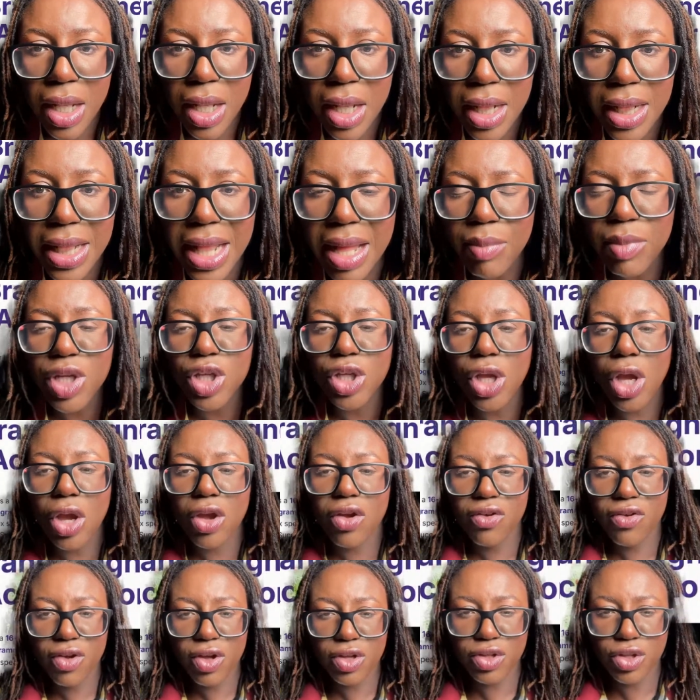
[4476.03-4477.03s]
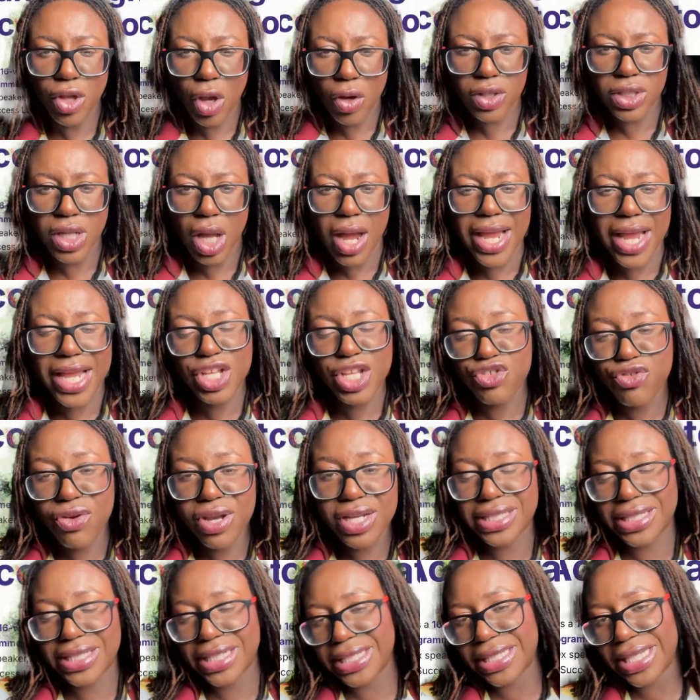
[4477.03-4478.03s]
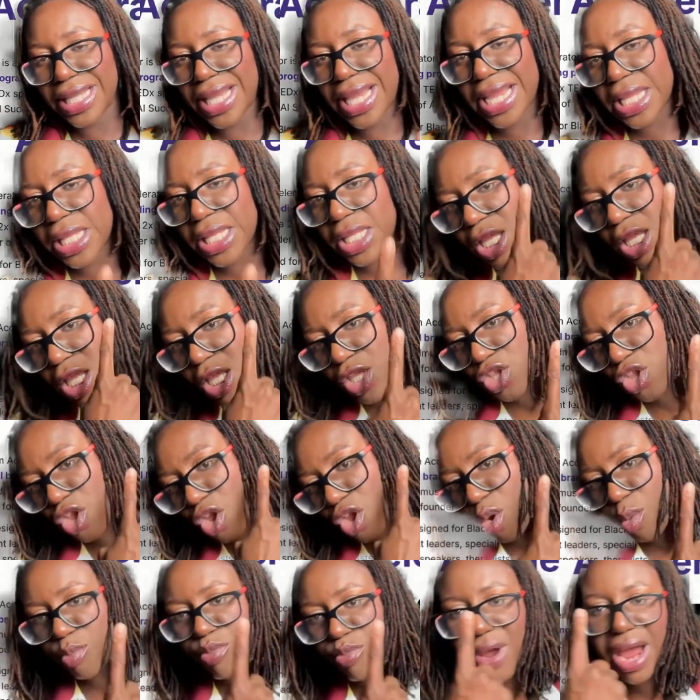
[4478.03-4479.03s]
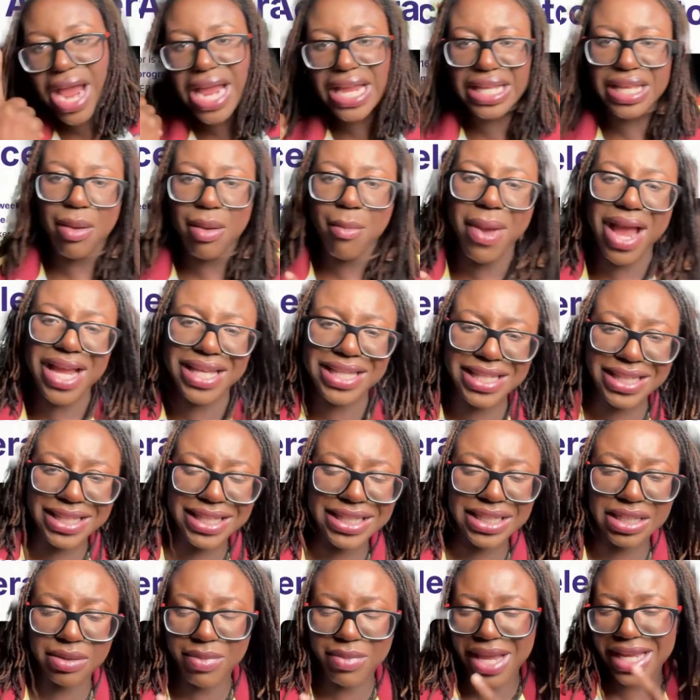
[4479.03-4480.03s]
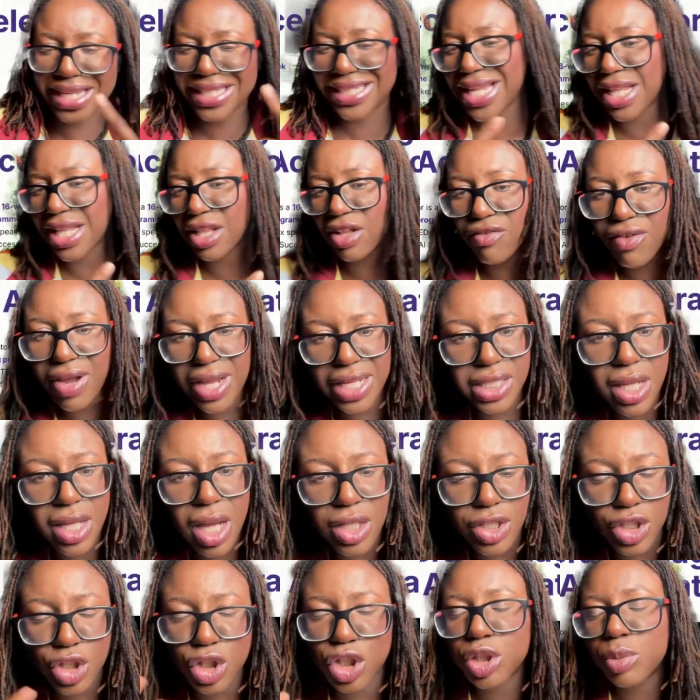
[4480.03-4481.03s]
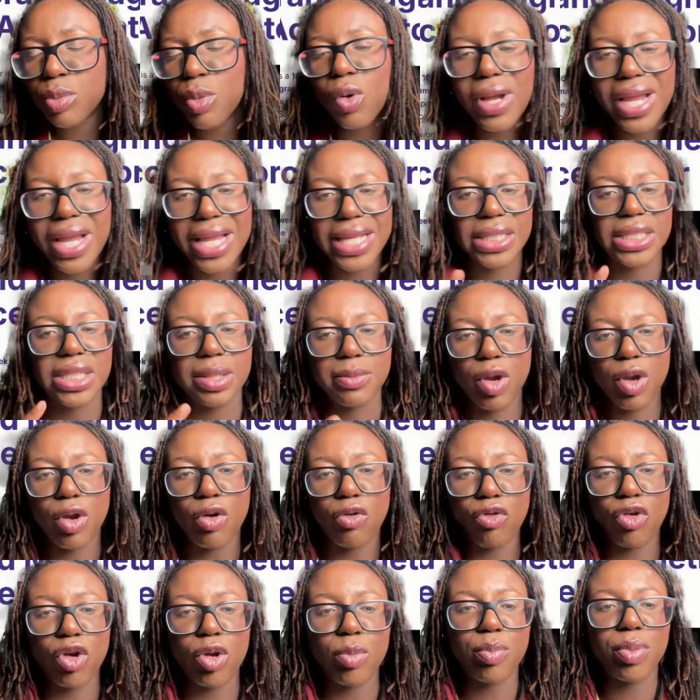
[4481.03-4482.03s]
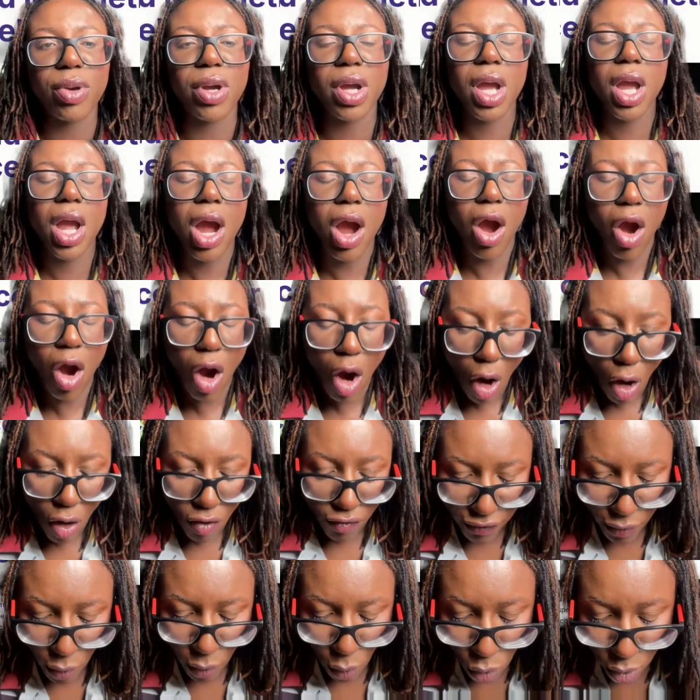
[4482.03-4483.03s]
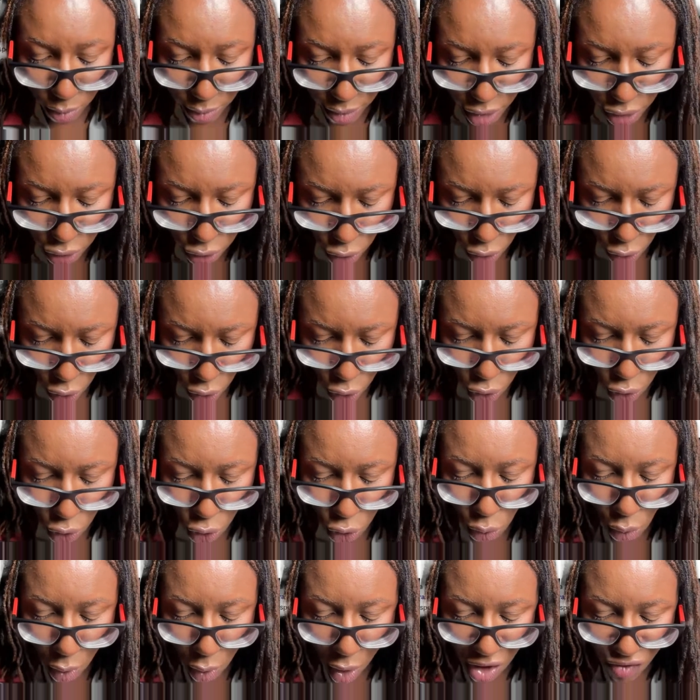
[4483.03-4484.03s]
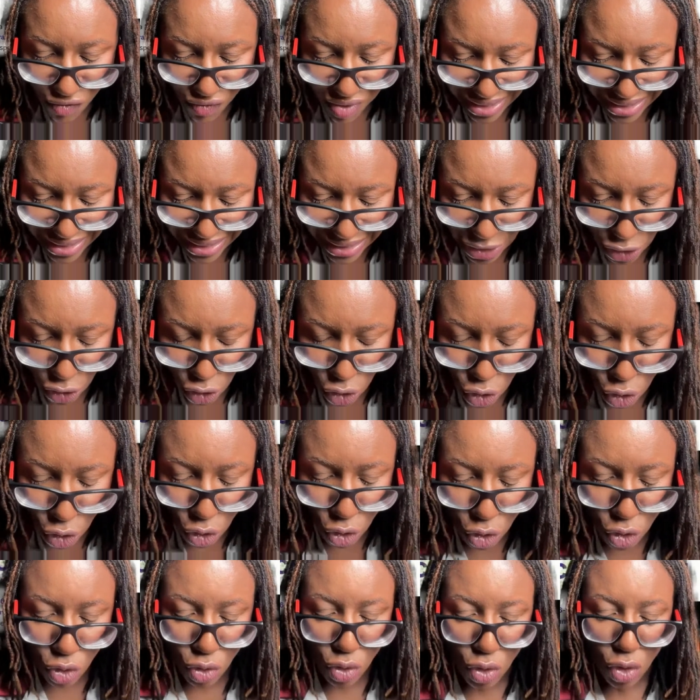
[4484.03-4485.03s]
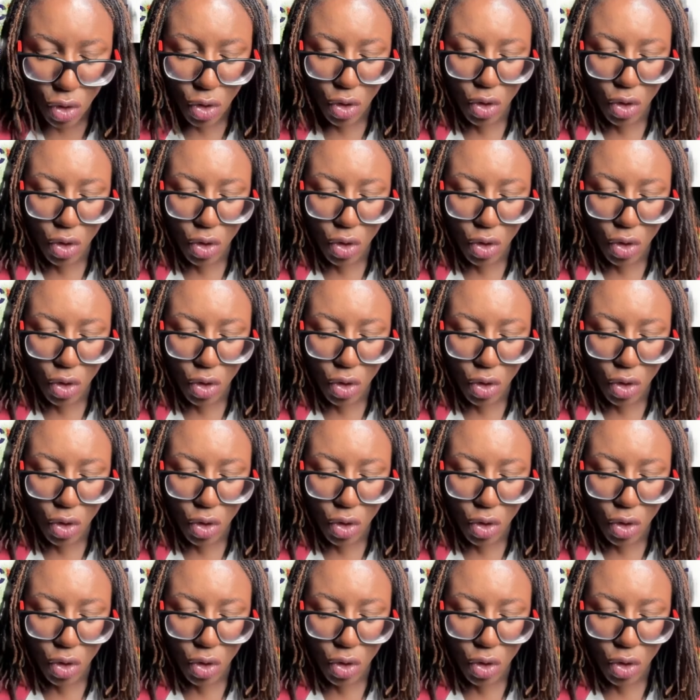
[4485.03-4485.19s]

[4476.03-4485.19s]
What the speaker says: let me know if those are interested in the Brand Magnetism Accelerator, the small intimate group of women who are ready to